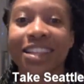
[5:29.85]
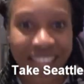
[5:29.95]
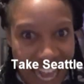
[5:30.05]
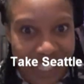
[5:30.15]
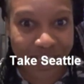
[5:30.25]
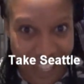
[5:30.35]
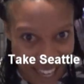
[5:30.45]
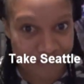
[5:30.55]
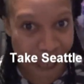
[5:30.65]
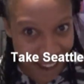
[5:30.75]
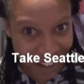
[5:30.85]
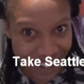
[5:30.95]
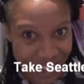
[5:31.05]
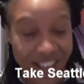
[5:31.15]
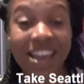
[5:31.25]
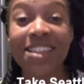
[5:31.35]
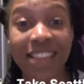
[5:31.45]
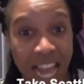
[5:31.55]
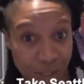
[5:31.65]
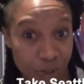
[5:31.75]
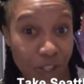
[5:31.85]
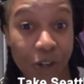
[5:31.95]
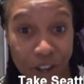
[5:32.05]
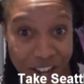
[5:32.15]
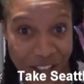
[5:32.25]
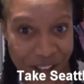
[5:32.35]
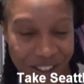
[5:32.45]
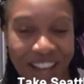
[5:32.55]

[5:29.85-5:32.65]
that's what they get paid to do, and that's what they're going to do.